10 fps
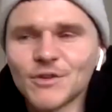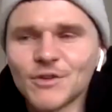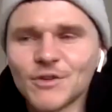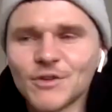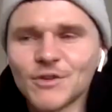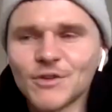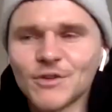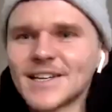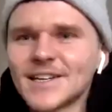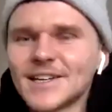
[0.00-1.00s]
I've got
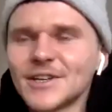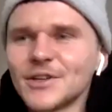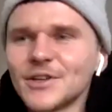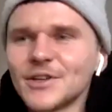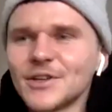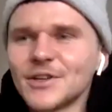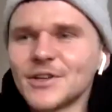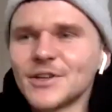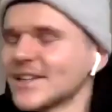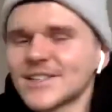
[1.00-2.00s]
this. Nope.
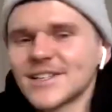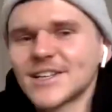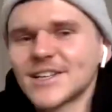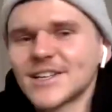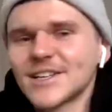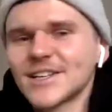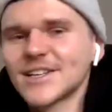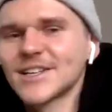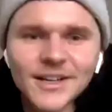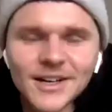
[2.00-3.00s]
Conditioning comes
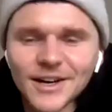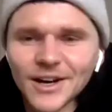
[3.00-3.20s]
along.